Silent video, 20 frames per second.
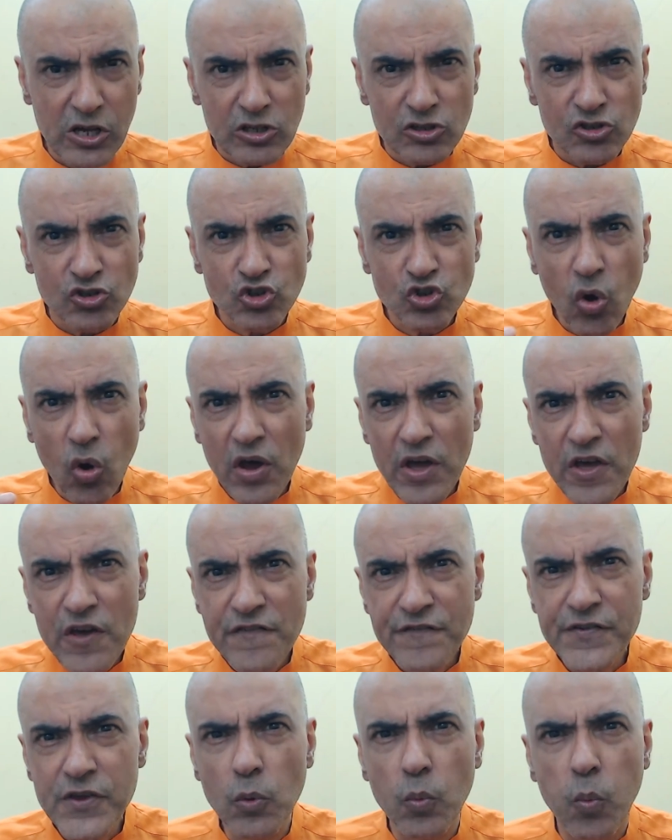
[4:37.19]
So
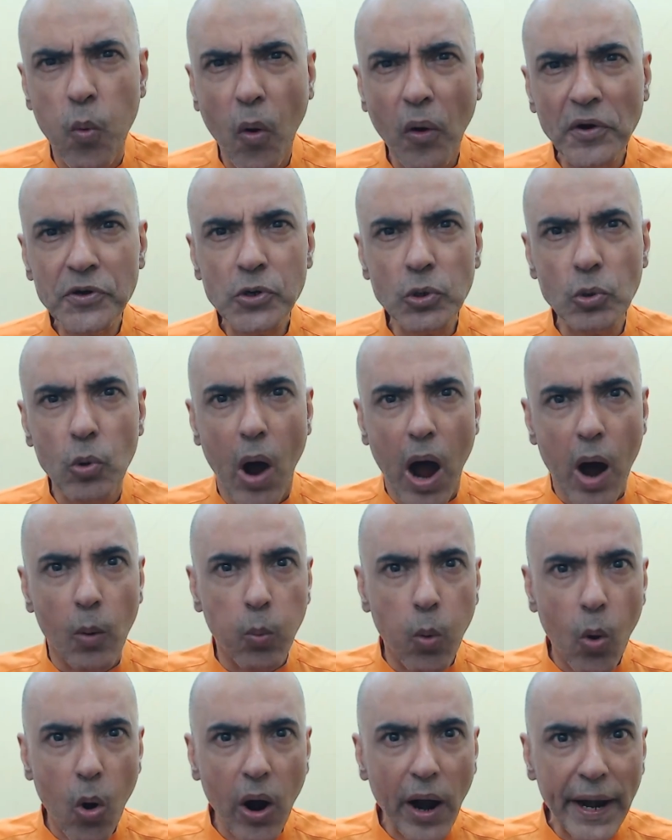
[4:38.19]
if you want to
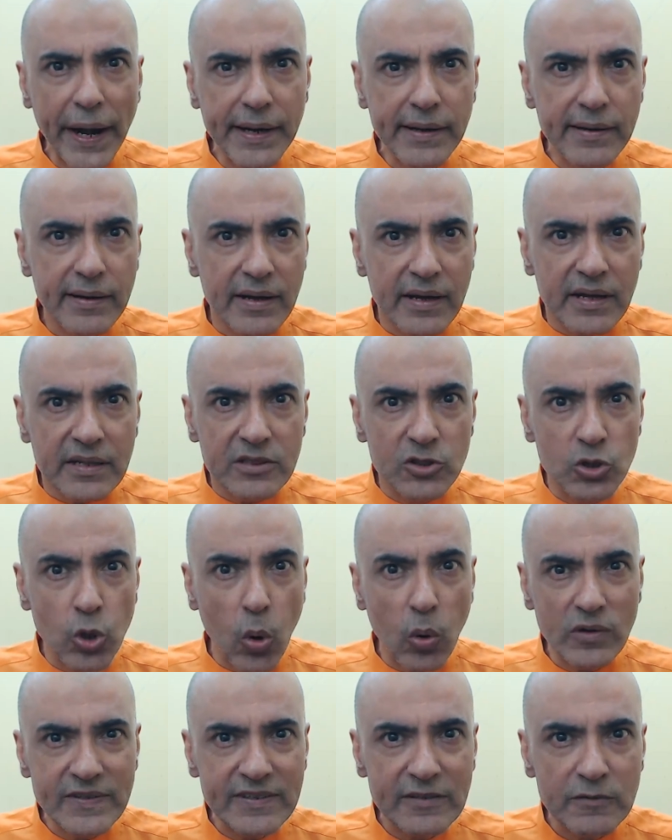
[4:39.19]
avoid
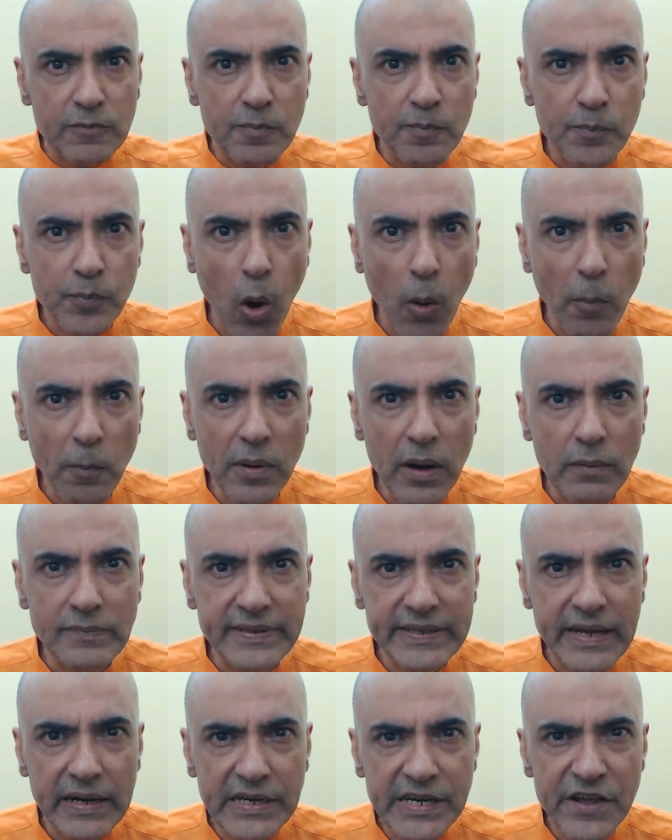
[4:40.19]
those
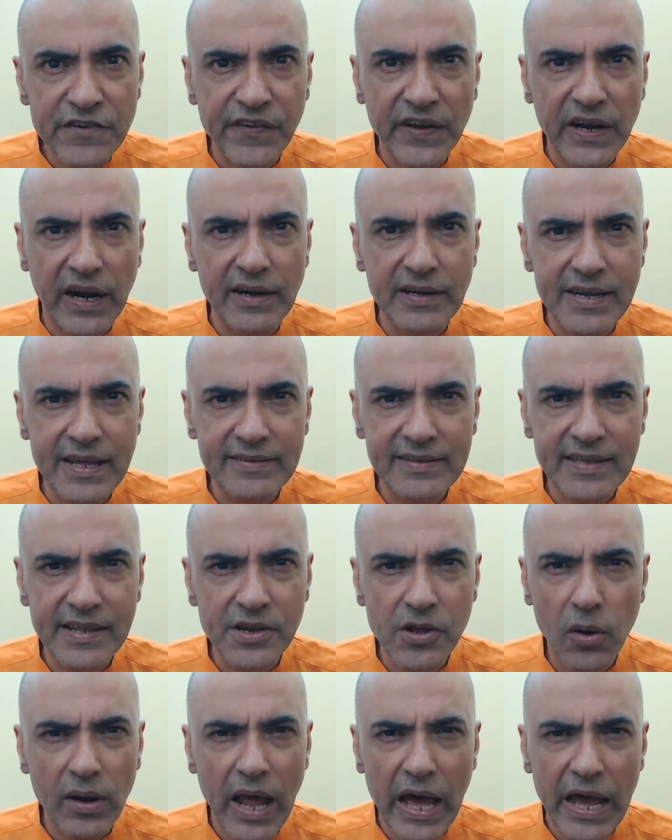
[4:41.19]
problems and difficulties in
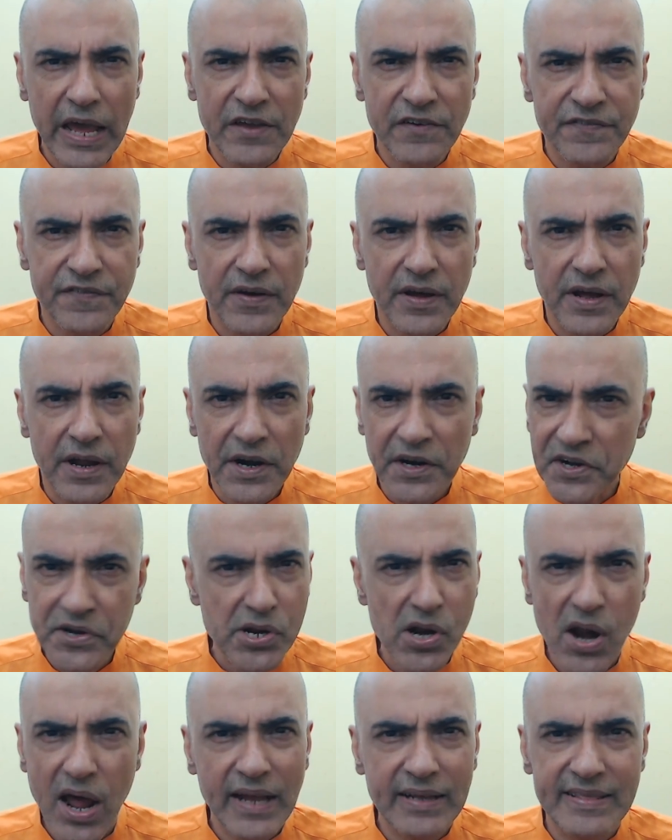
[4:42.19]
your life,
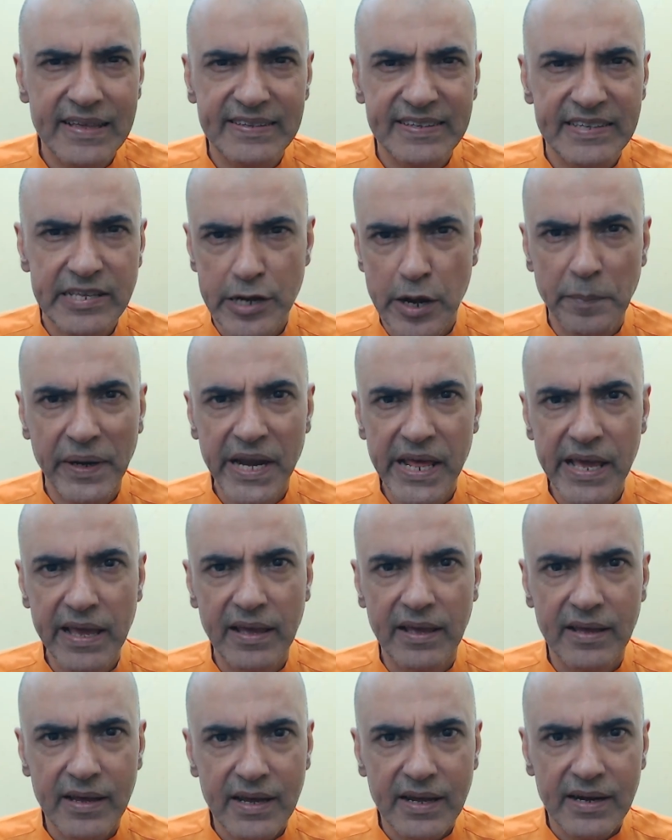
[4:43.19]
try this
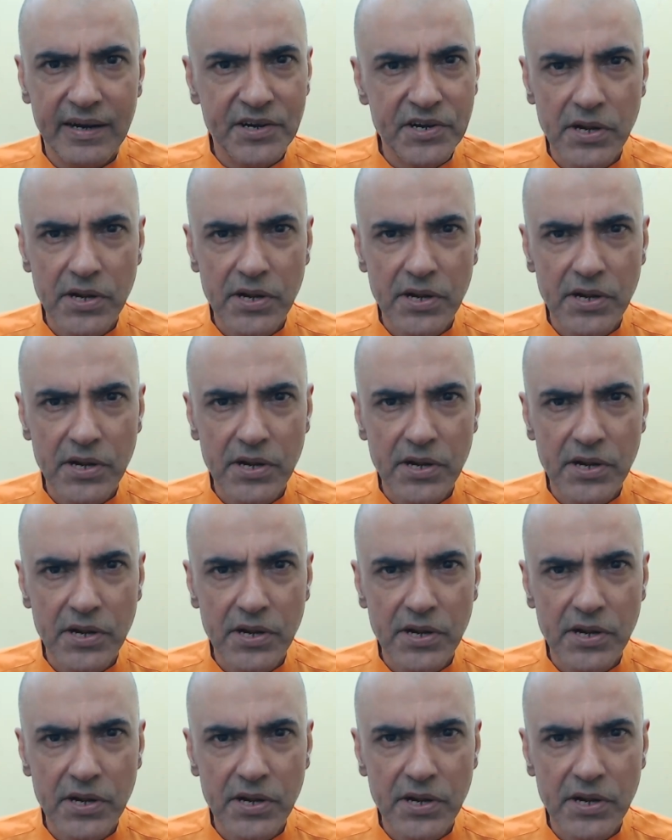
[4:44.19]
remedy.